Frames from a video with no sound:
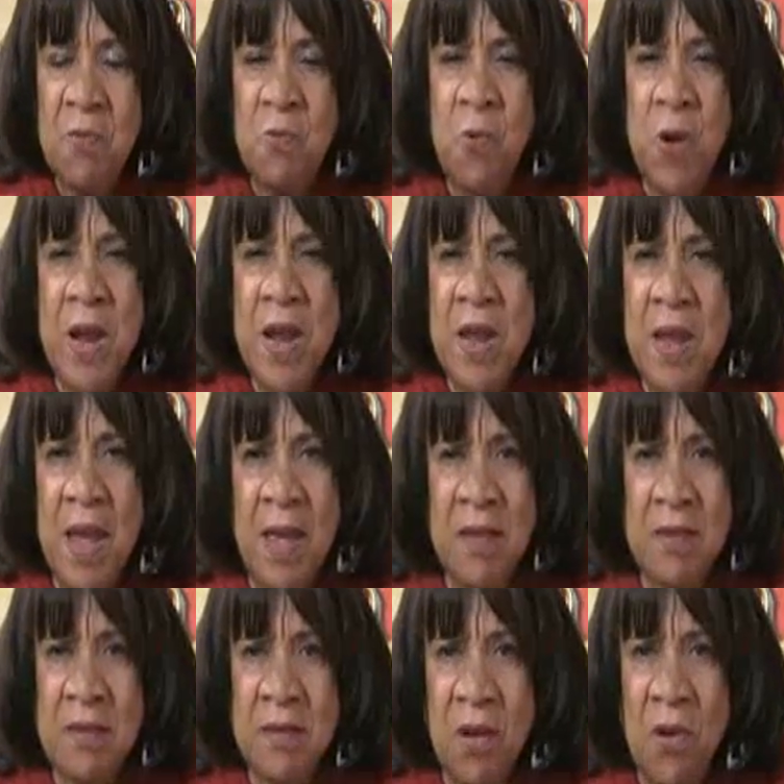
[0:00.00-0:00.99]
we
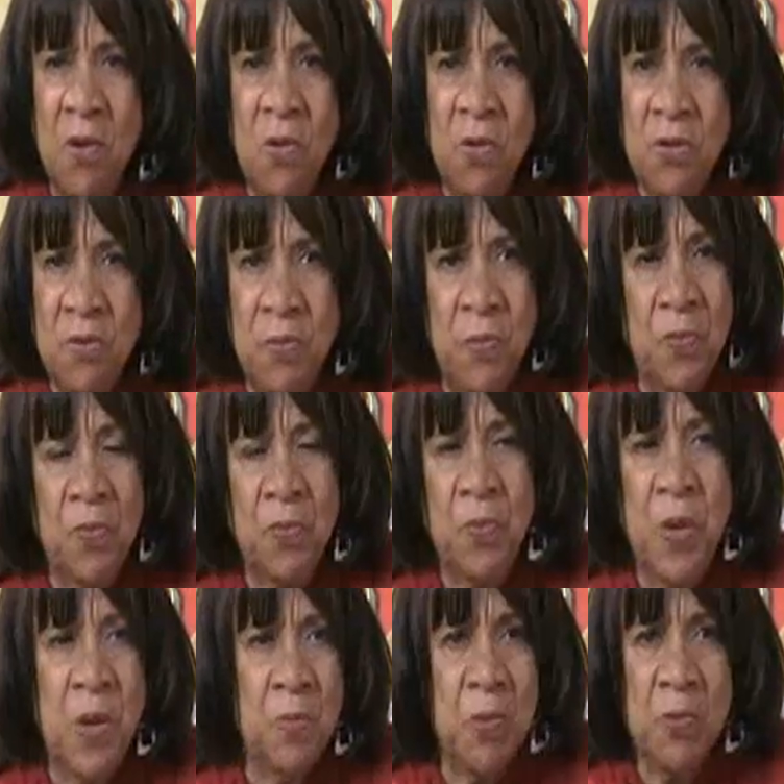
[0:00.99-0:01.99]
as older
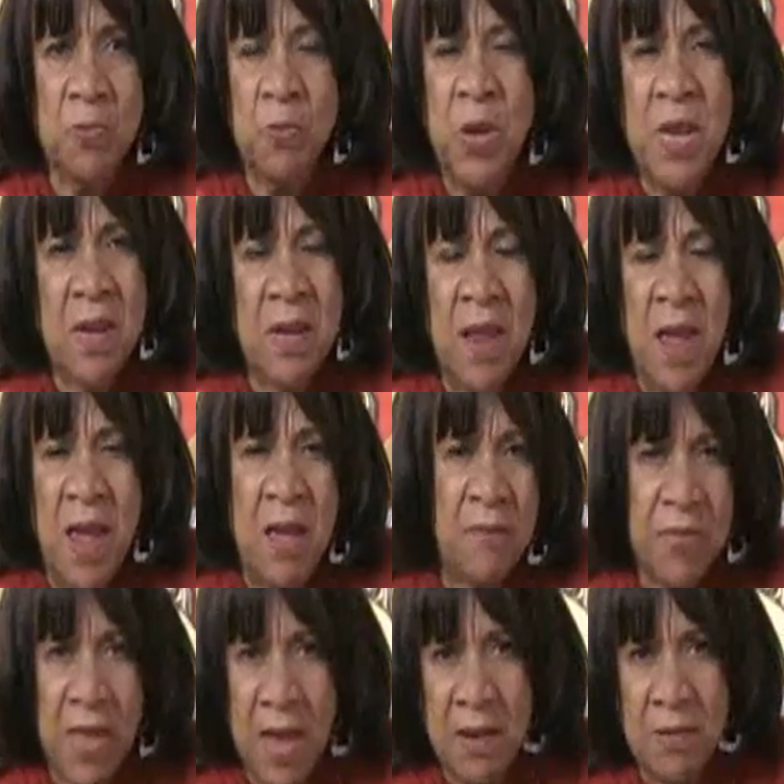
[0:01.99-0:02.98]
people, we didn't
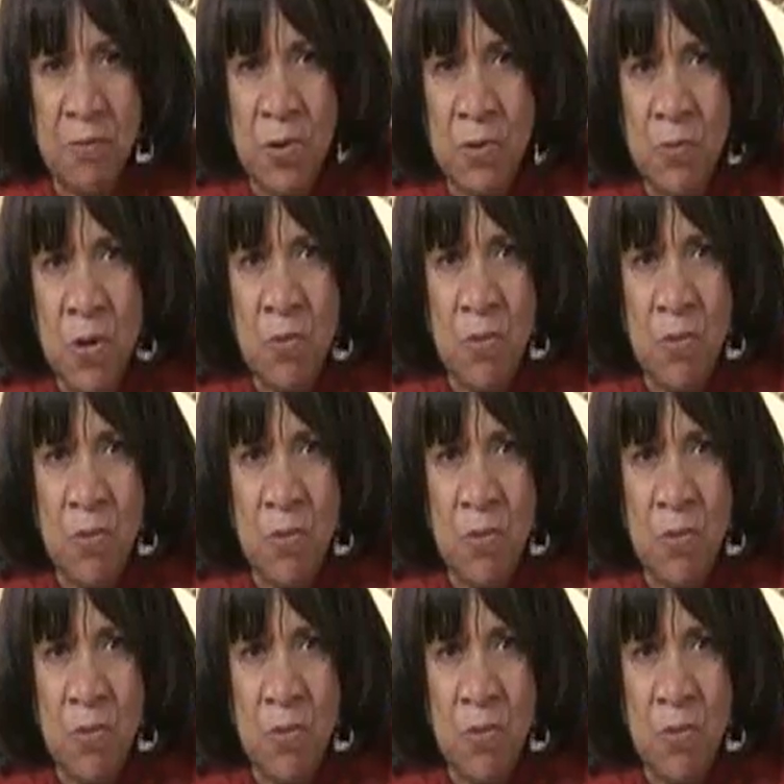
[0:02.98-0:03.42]
have that no,